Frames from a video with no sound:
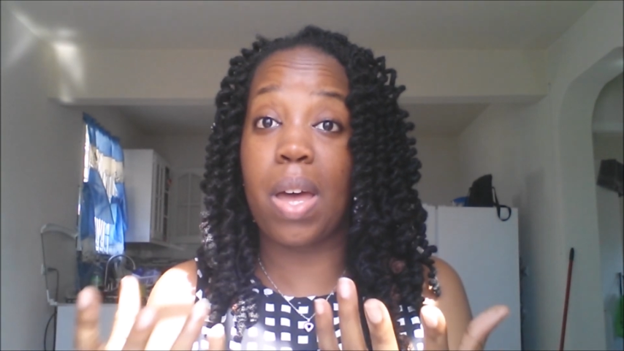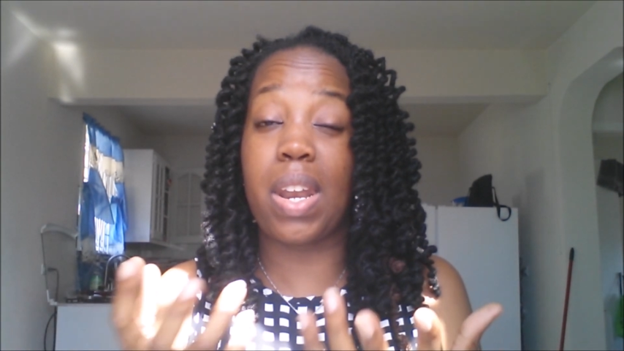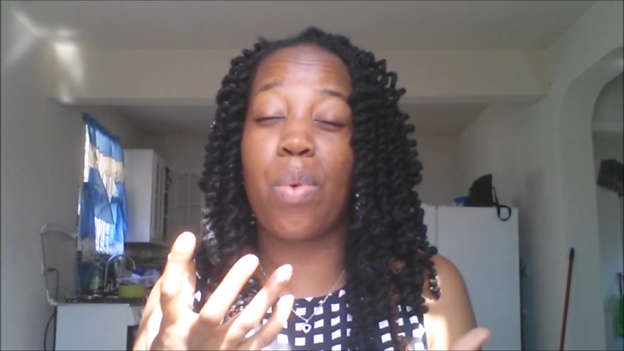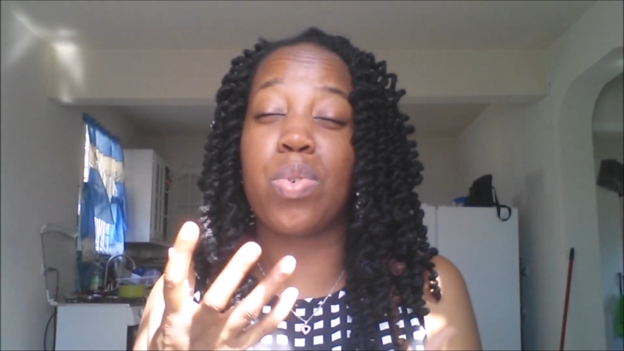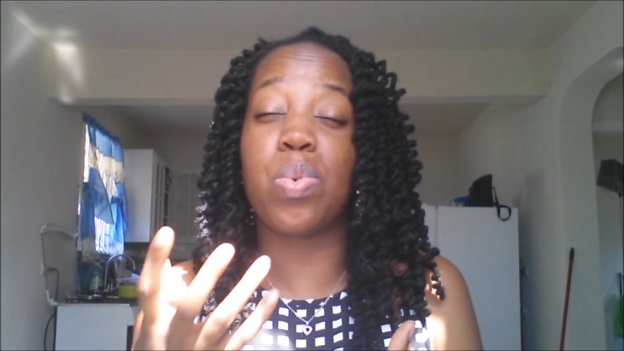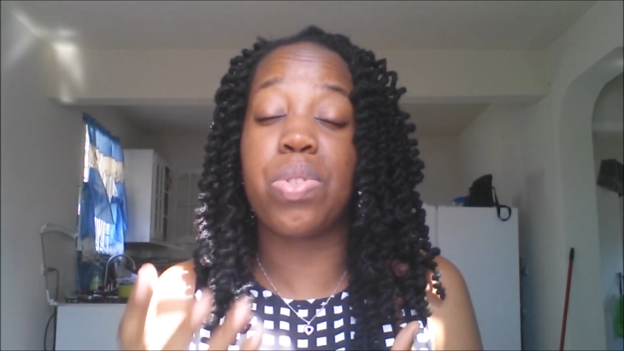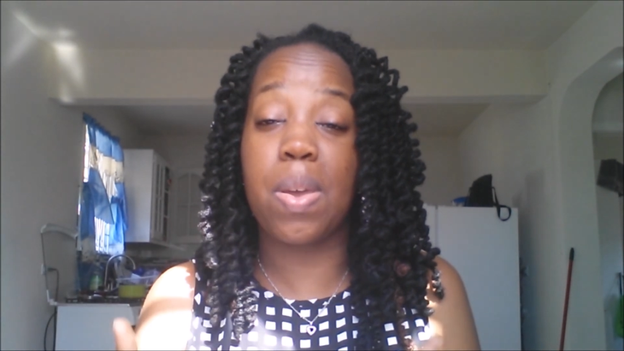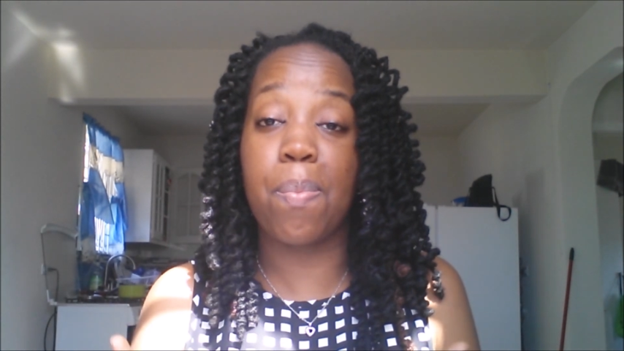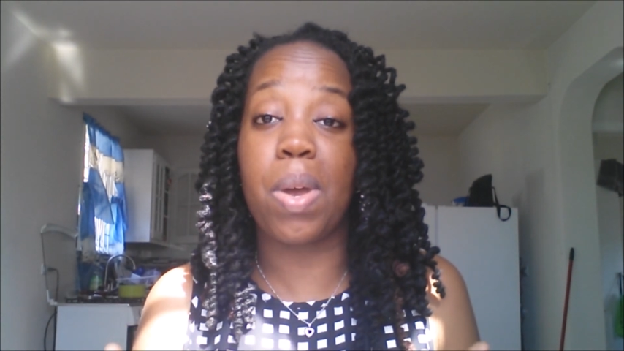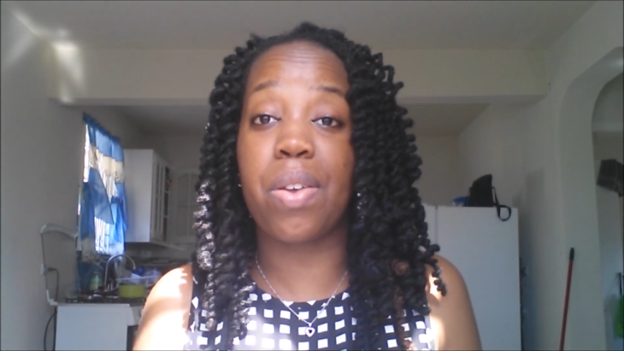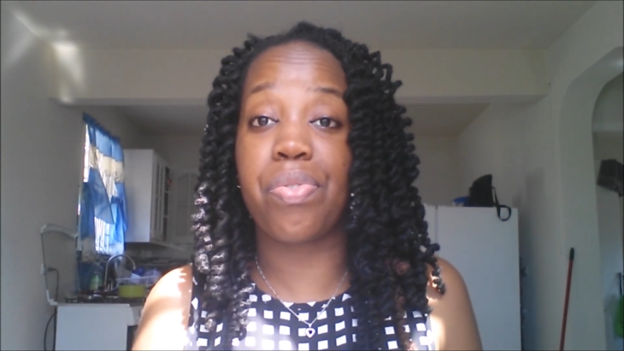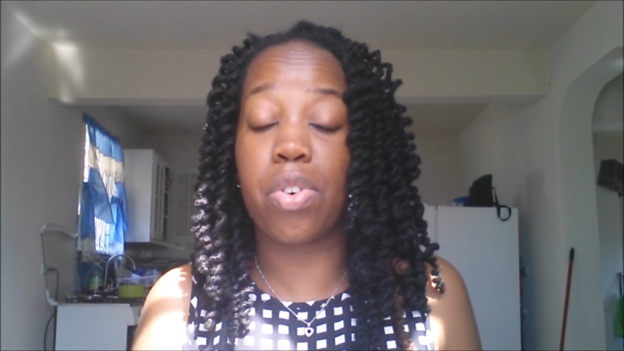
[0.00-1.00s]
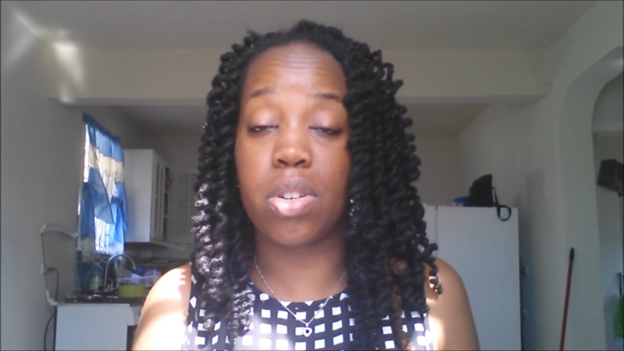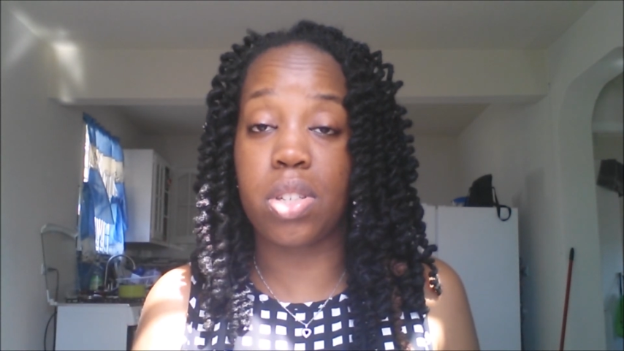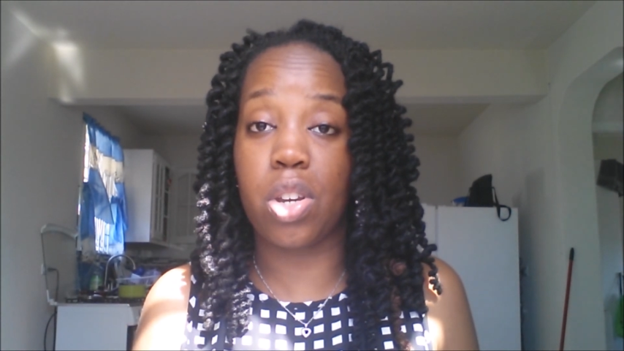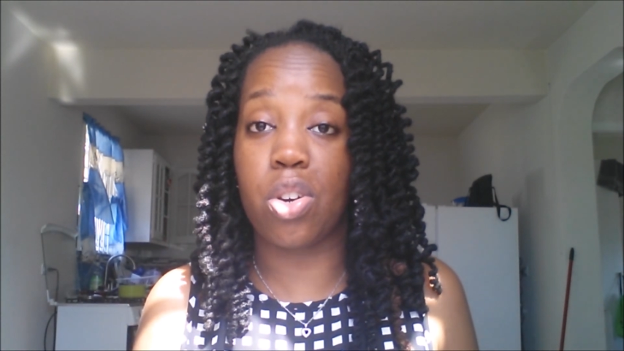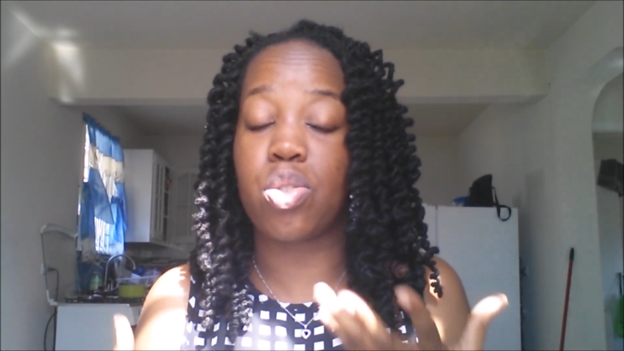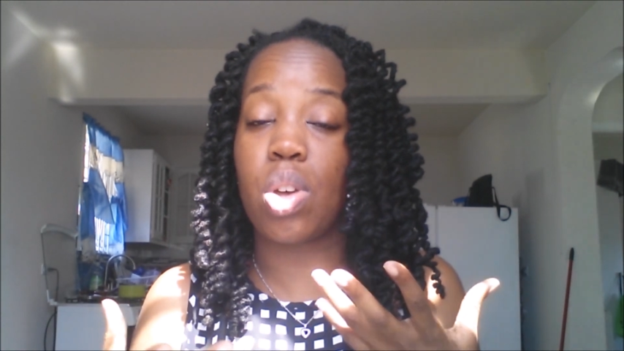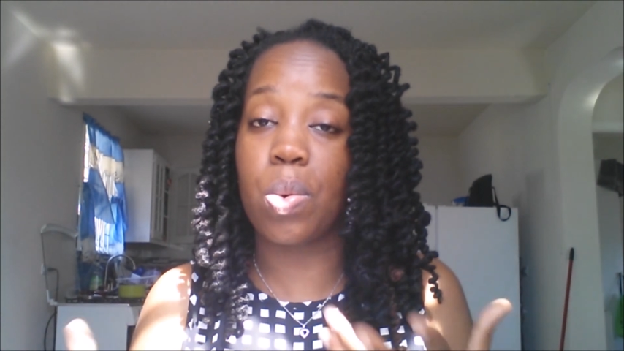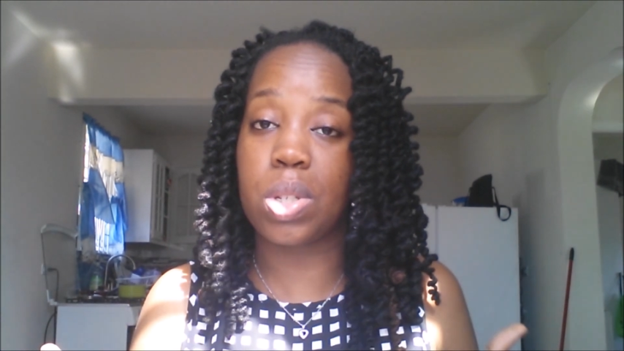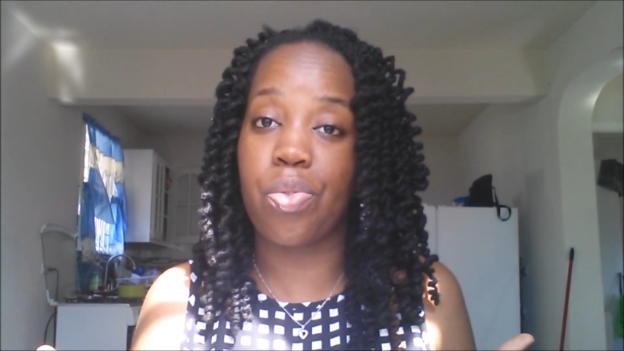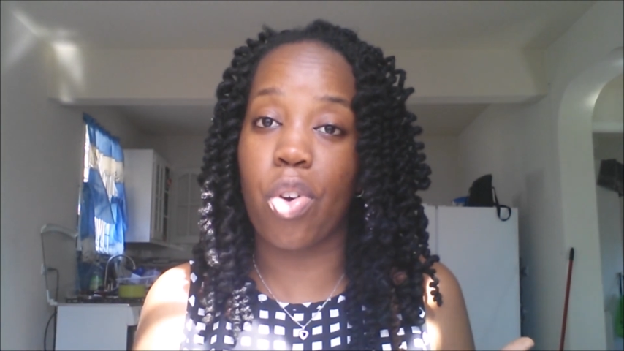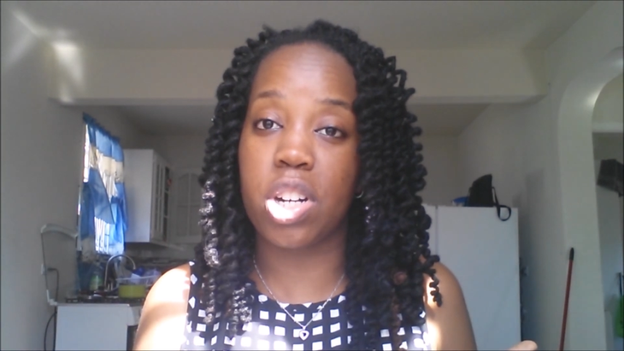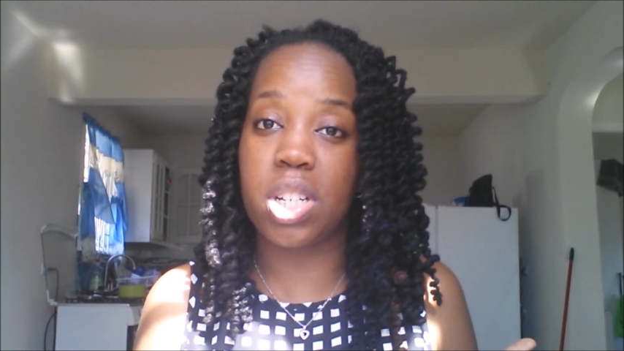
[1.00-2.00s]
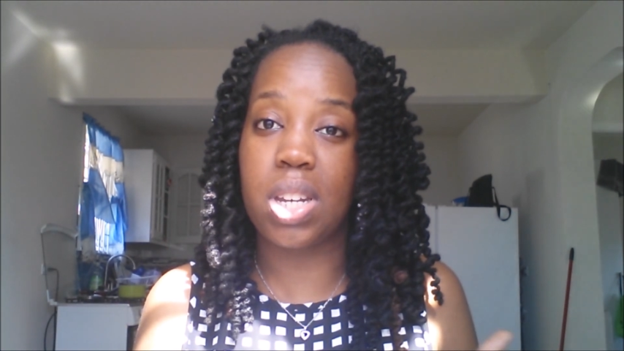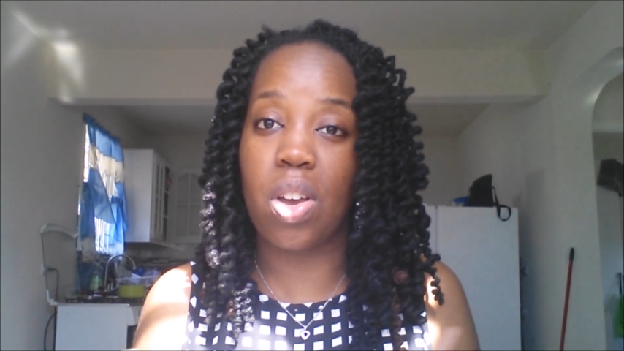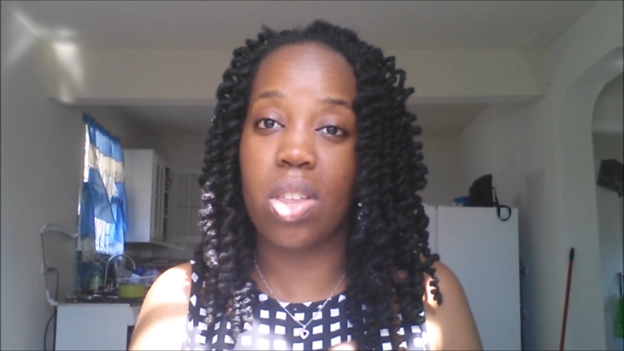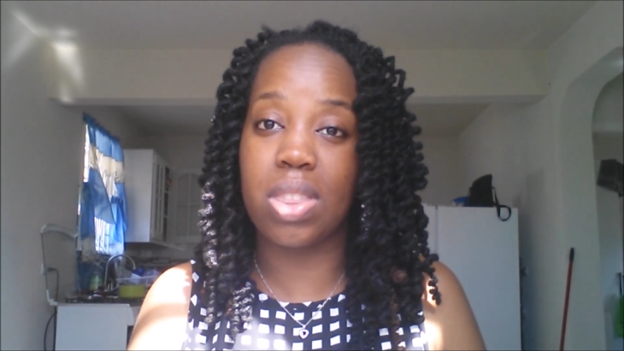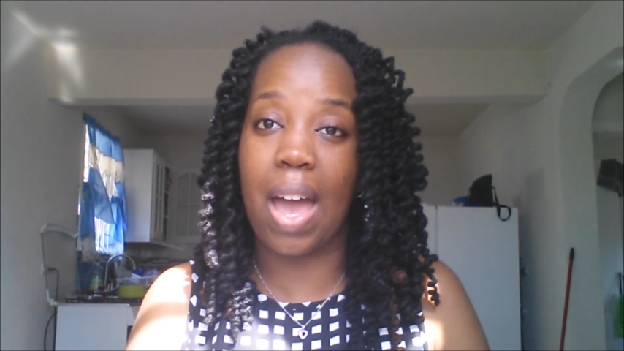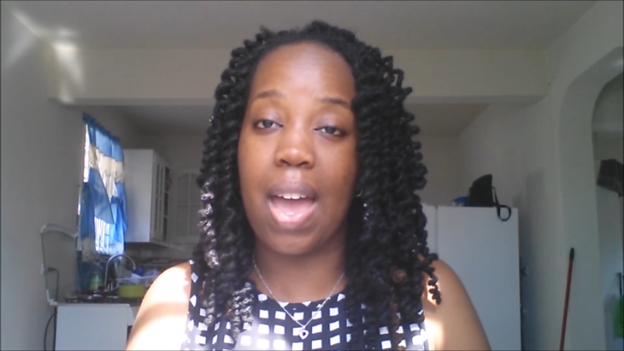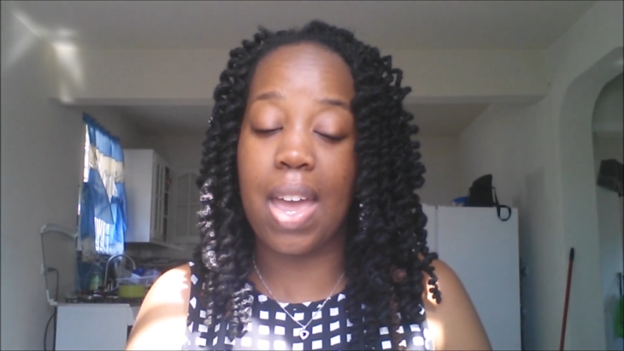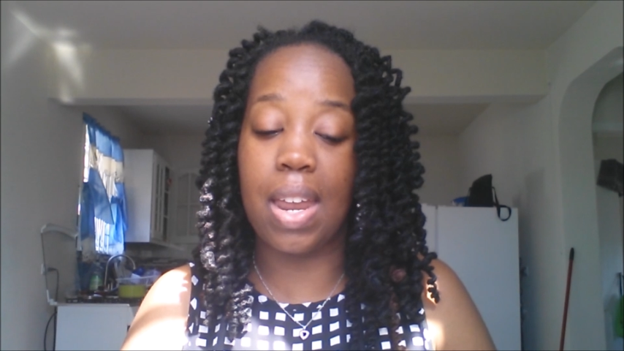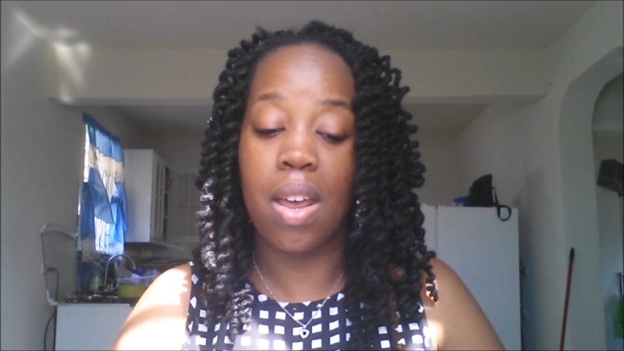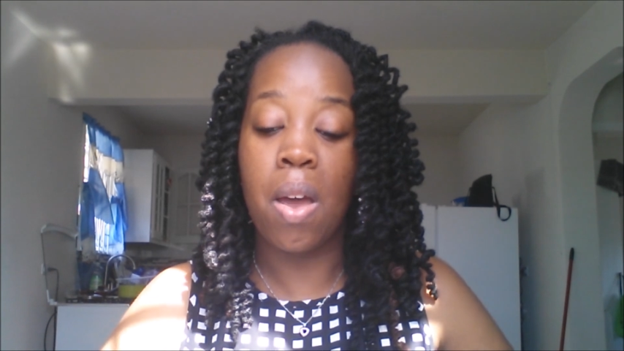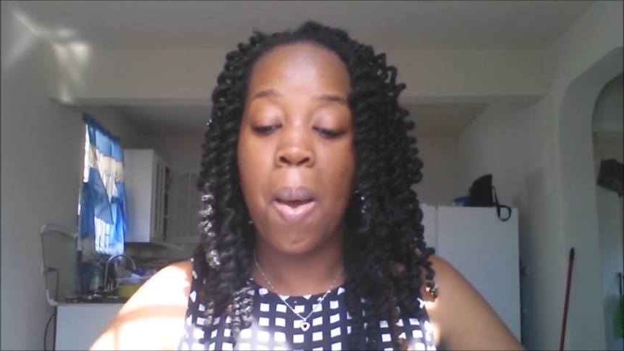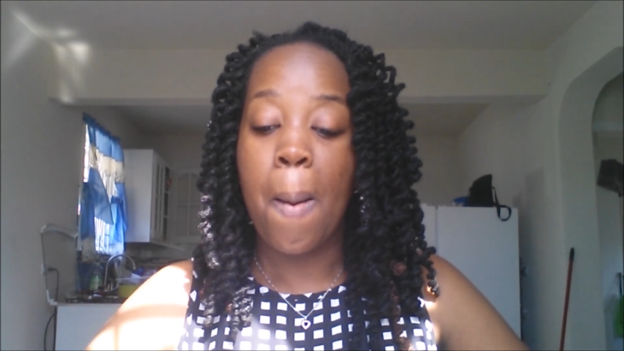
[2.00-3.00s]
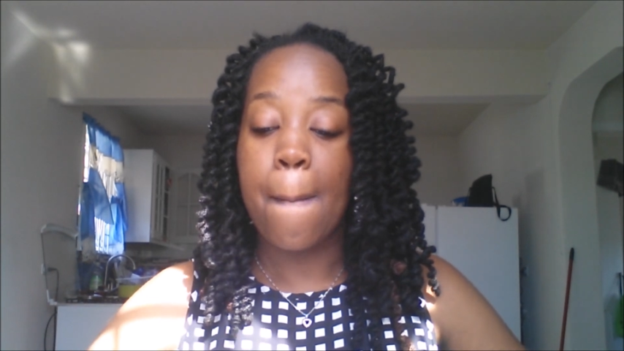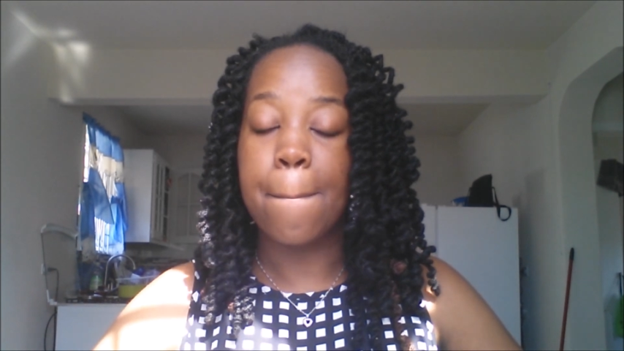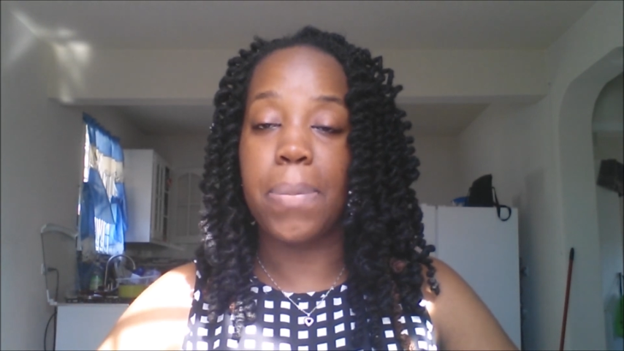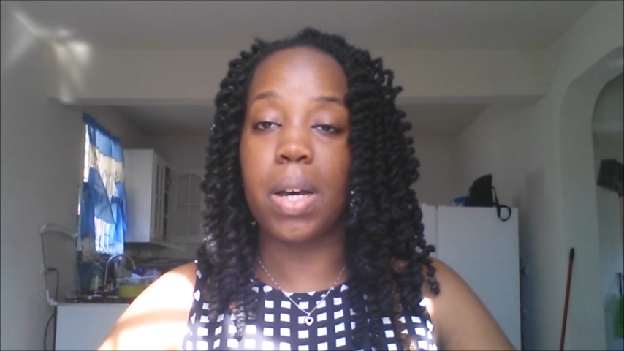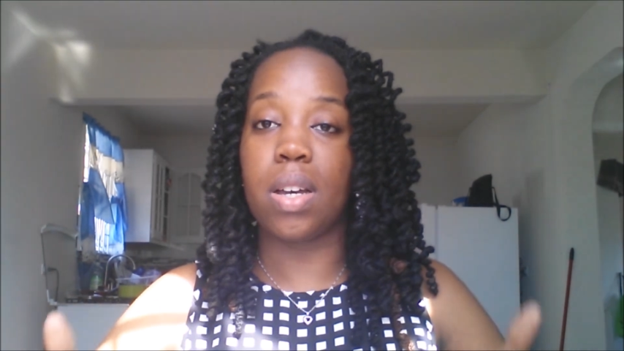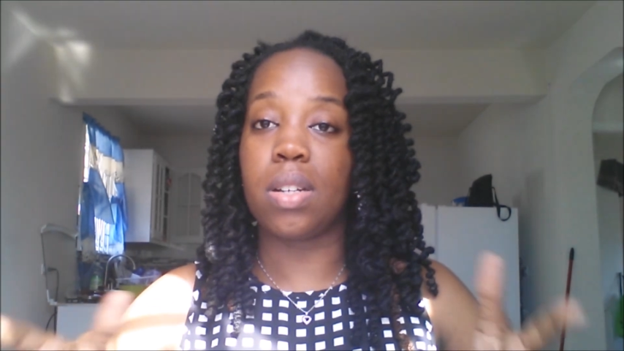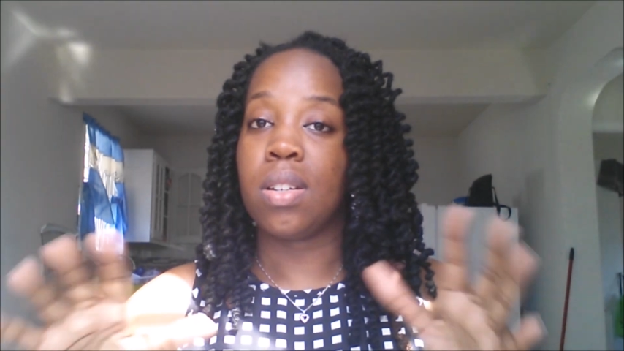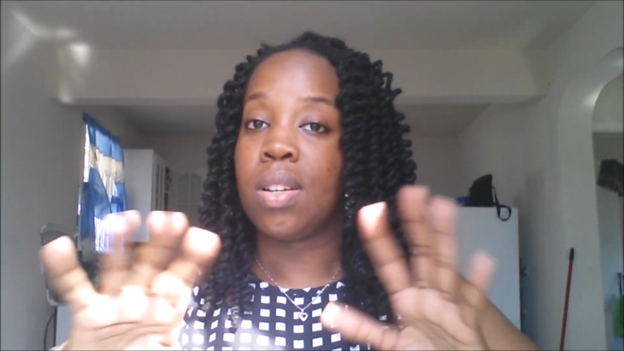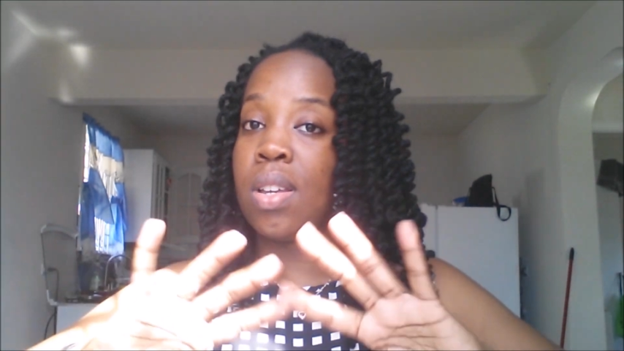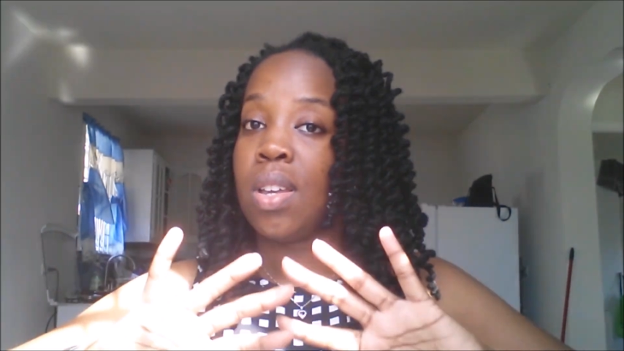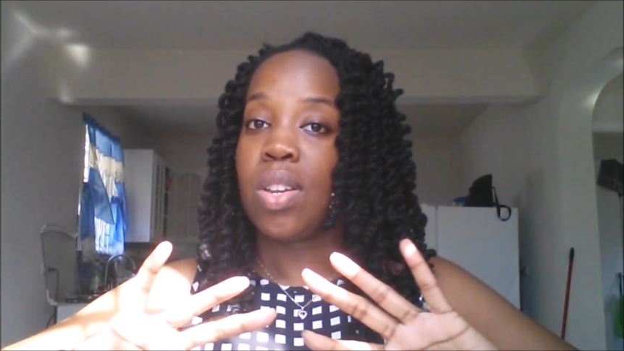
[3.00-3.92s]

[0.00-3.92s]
and that was within my first year, so I was fortunate on that end. But